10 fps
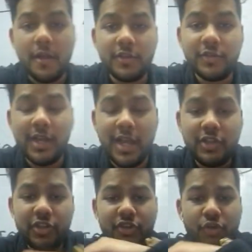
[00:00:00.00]
So I
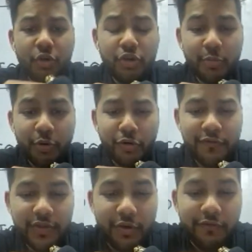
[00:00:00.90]
just showed you
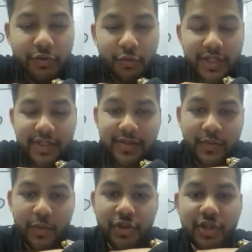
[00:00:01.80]
proofs of two things,
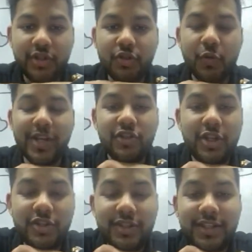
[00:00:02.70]
which is two
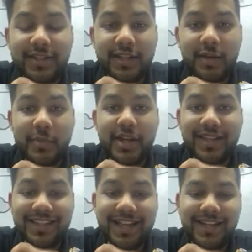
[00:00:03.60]
exchanges that ZelaaPay
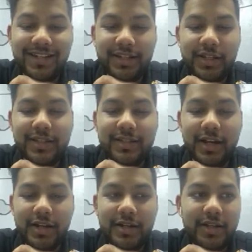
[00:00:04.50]
has signed, is
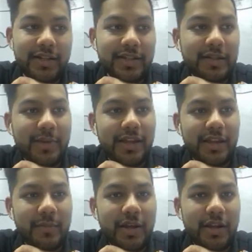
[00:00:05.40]
done. It's in my
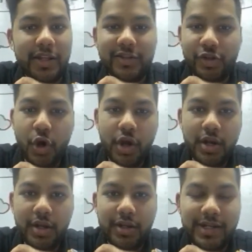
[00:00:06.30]
email, it's
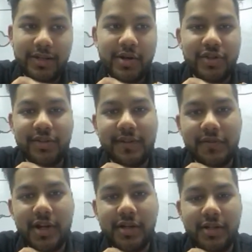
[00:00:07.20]
gone. Integrations have
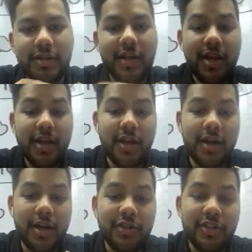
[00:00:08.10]
started.
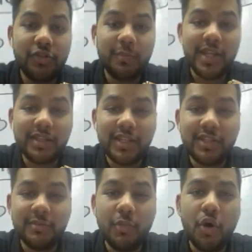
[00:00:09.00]
Just to make
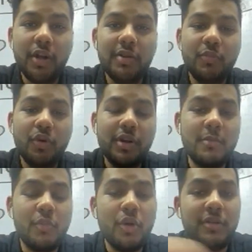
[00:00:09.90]
things more and more
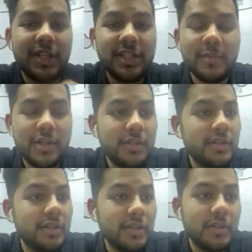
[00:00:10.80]
and more transparent.